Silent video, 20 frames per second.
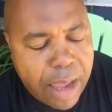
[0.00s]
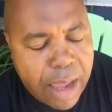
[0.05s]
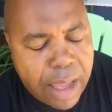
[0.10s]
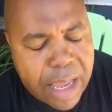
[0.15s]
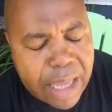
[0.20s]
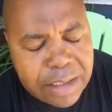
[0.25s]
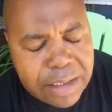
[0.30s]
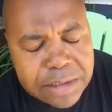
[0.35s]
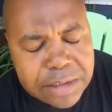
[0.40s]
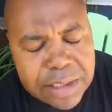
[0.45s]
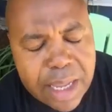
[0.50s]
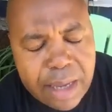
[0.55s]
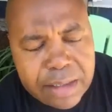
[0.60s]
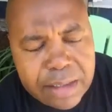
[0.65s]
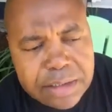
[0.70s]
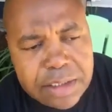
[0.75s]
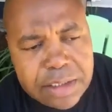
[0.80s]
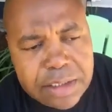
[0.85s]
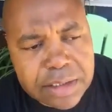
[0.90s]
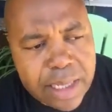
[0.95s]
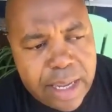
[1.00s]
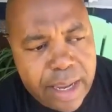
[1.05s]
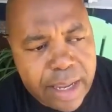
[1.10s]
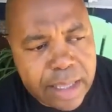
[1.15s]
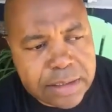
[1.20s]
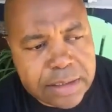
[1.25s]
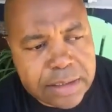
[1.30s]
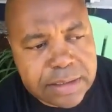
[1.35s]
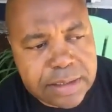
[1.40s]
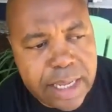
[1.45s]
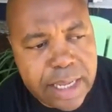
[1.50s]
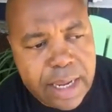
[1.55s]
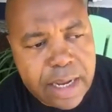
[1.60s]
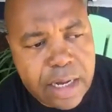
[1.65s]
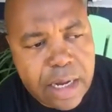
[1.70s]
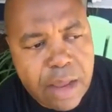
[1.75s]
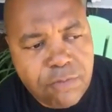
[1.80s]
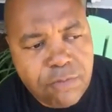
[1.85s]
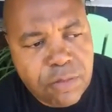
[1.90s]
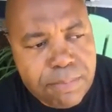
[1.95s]
just can't say
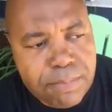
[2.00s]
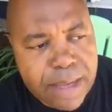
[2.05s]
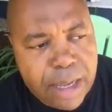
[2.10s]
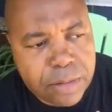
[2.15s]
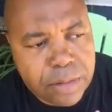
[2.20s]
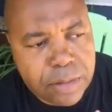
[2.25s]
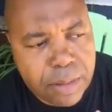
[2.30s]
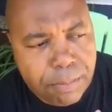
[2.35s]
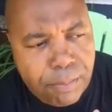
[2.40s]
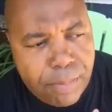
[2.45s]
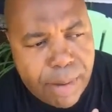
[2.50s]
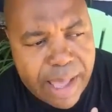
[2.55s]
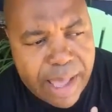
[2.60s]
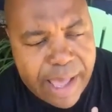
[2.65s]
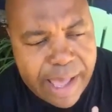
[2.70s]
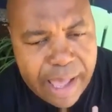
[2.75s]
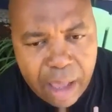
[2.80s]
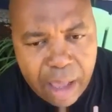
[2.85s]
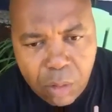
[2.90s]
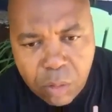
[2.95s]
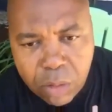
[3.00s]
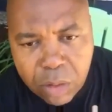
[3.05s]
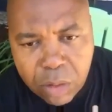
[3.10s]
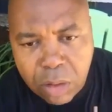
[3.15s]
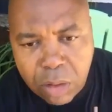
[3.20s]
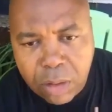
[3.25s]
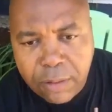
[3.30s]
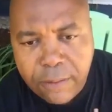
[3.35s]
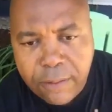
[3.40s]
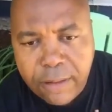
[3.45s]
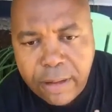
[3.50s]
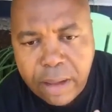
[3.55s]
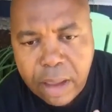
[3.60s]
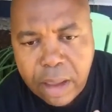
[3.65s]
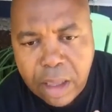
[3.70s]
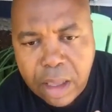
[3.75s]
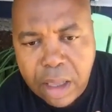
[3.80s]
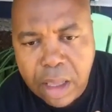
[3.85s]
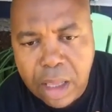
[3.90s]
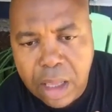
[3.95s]
enough about the power
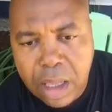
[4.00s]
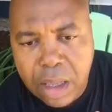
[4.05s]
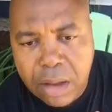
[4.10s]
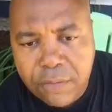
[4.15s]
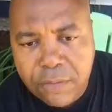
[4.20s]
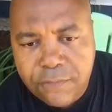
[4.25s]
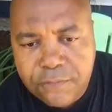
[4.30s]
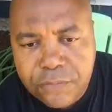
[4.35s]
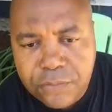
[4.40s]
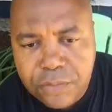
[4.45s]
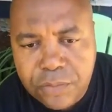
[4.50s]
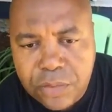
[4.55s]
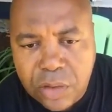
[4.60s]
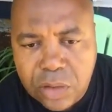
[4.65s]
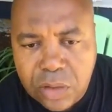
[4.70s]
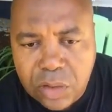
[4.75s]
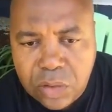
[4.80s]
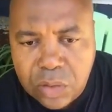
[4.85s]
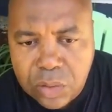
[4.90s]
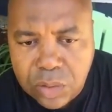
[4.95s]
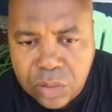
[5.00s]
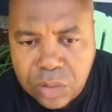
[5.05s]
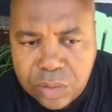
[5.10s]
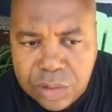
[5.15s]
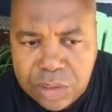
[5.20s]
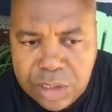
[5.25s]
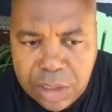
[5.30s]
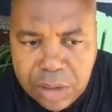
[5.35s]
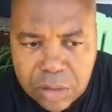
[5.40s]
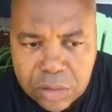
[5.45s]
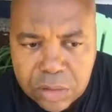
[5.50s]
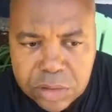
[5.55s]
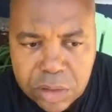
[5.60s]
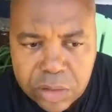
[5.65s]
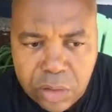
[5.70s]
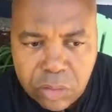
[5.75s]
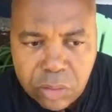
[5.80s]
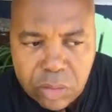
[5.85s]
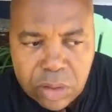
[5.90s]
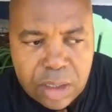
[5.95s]
of the legal
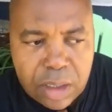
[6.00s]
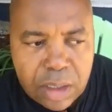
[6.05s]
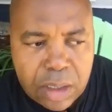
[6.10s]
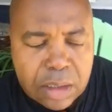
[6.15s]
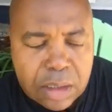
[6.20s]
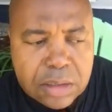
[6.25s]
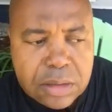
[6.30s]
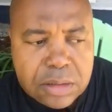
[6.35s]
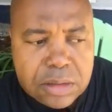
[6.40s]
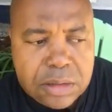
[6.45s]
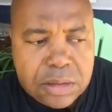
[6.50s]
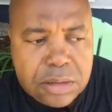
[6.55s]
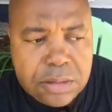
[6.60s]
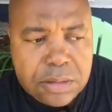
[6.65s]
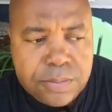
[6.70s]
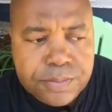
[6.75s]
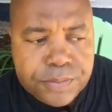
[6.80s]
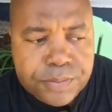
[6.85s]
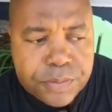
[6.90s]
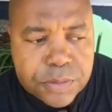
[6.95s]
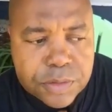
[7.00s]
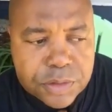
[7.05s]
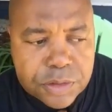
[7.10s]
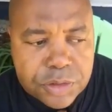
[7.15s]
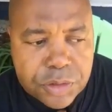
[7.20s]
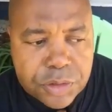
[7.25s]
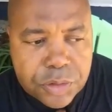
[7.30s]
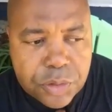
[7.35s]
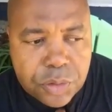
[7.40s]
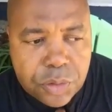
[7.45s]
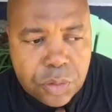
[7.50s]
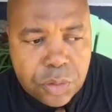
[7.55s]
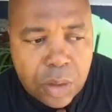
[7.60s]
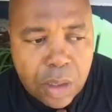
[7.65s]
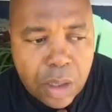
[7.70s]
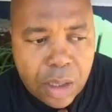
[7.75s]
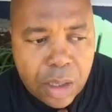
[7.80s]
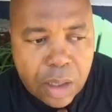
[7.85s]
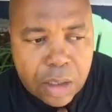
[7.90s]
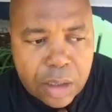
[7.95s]
degree to
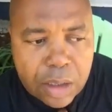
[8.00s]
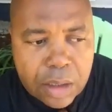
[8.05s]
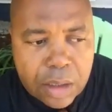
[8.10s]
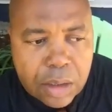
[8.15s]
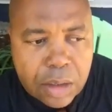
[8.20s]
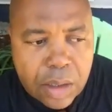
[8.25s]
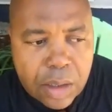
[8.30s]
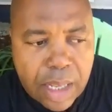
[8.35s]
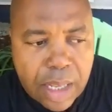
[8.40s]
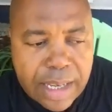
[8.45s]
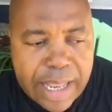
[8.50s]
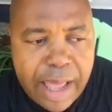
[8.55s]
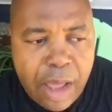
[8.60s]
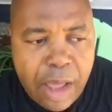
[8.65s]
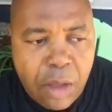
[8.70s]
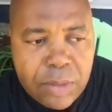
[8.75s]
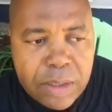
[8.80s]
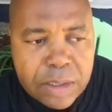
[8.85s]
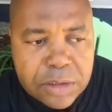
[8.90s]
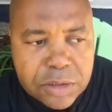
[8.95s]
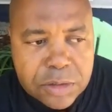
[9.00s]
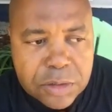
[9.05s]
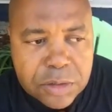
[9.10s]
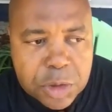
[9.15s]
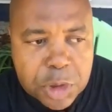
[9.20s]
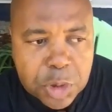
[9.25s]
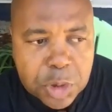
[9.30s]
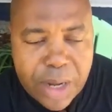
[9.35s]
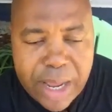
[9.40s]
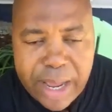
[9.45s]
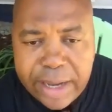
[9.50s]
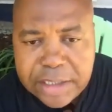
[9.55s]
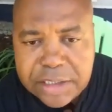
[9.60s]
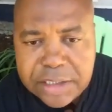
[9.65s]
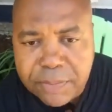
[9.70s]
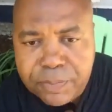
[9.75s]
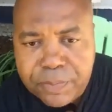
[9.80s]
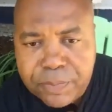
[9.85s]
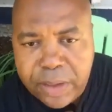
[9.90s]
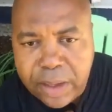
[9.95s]
allow me to try
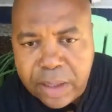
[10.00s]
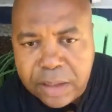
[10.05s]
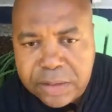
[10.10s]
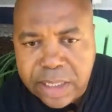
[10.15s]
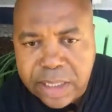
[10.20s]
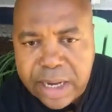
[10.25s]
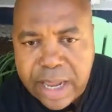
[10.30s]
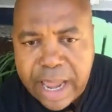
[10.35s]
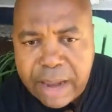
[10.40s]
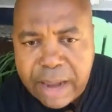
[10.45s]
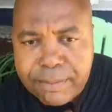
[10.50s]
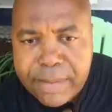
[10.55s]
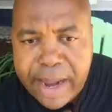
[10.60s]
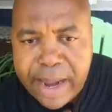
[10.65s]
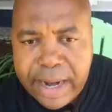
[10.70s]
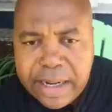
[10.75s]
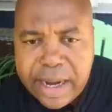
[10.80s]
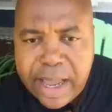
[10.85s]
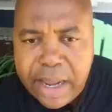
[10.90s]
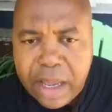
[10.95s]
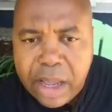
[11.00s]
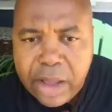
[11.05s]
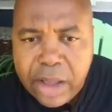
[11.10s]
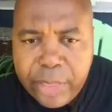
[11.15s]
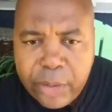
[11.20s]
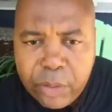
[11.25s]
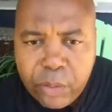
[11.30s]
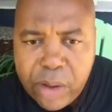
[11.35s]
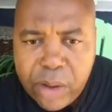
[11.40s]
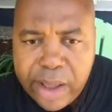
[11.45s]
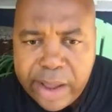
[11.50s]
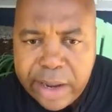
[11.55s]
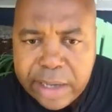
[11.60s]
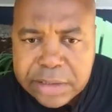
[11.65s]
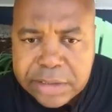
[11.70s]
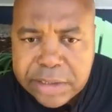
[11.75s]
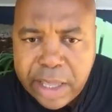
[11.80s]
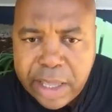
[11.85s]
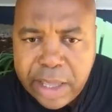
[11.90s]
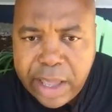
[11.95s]
some things that I might not
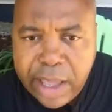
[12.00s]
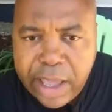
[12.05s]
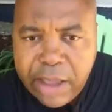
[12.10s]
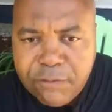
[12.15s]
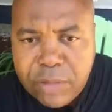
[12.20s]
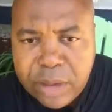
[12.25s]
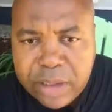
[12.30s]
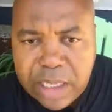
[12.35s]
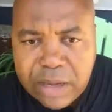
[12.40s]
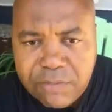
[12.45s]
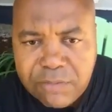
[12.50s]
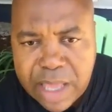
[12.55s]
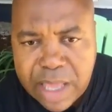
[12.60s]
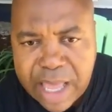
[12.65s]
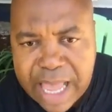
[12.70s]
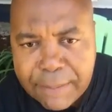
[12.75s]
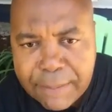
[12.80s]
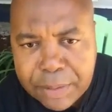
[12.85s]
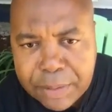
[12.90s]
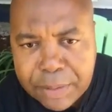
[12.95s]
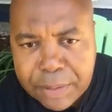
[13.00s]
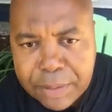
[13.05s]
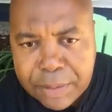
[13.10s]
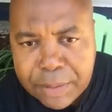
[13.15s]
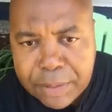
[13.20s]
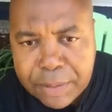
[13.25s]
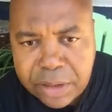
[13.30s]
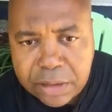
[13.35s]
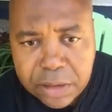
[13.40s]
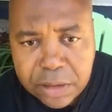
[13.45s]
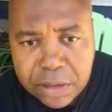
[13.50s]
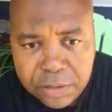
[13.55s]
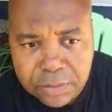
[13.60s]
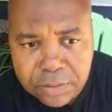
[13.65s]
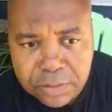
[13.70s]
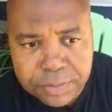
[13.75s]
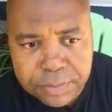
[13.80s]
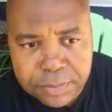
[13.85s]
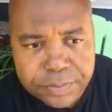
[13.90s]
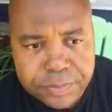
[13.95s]
otherwise have been given the opportunity to
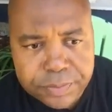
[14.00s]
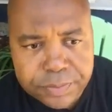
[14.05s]
do.